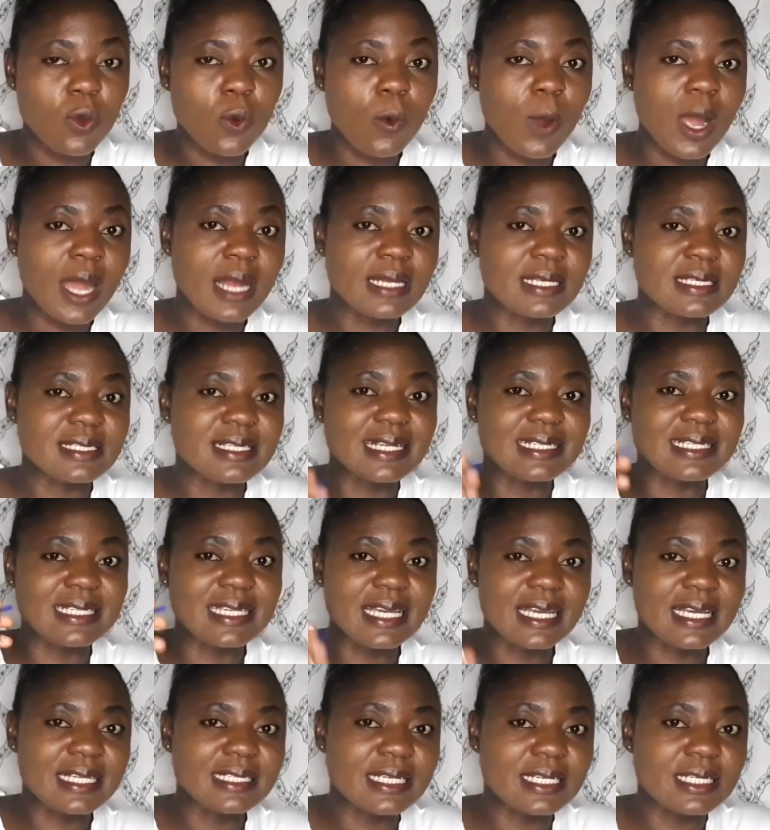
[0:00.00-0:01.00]
One is that
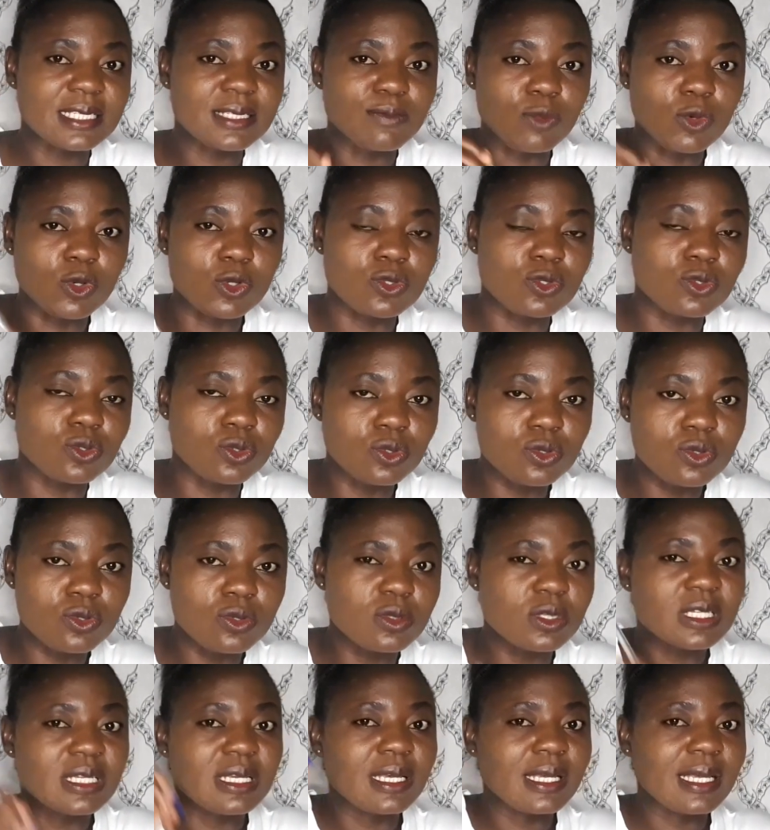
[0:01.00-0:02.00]
the agent must
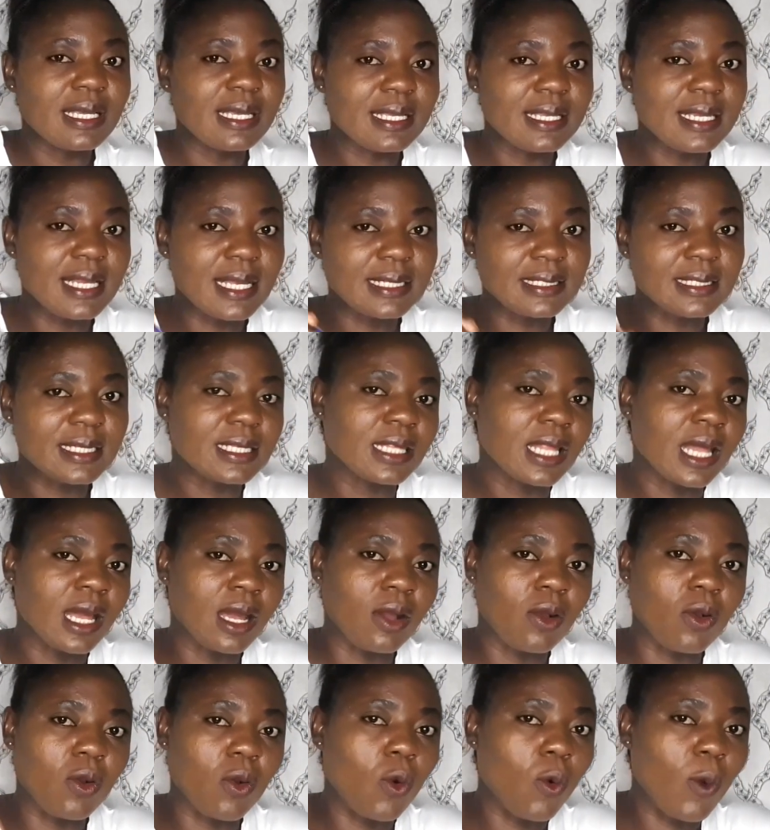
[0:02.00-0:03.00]
use either
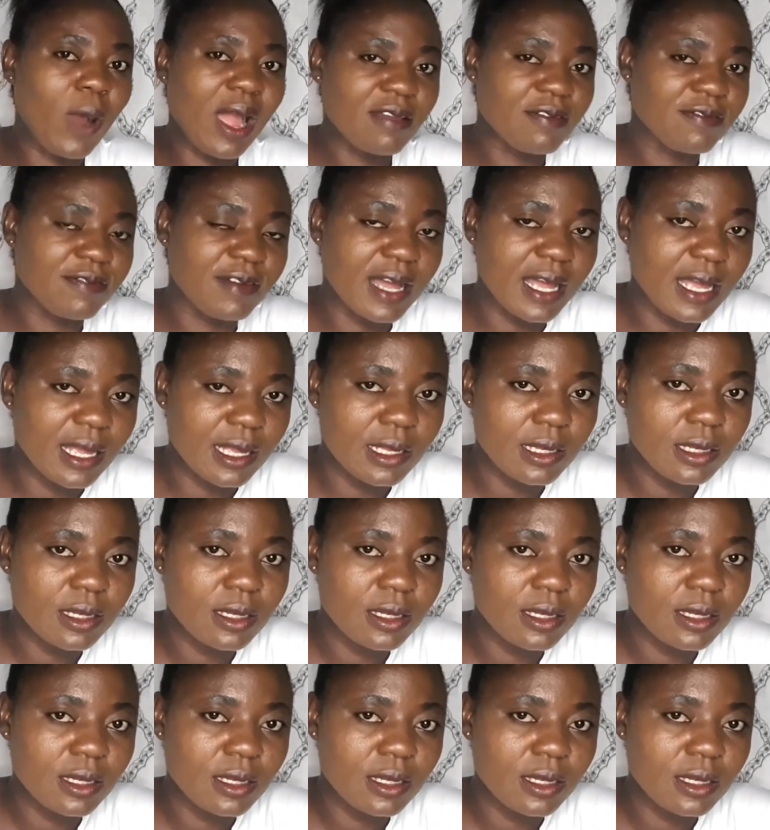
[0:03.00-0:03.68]
data or Wi-Fi.